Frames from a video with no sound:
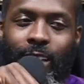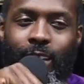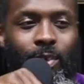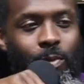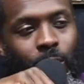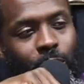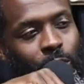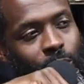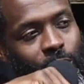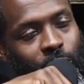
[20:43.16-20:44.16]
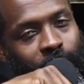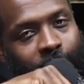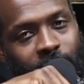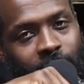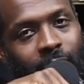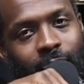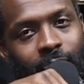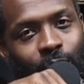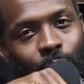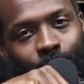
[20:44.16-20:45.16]
whether you was in Christianity,
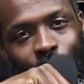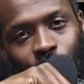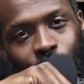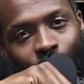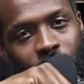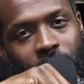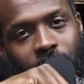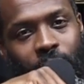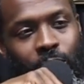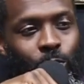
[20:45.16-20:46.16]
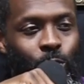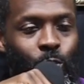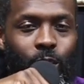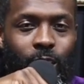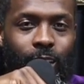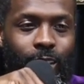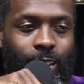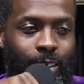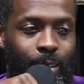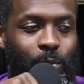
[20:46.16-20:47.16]
you was in the streets, you was going to
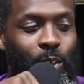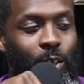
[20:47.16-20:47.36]
clubs,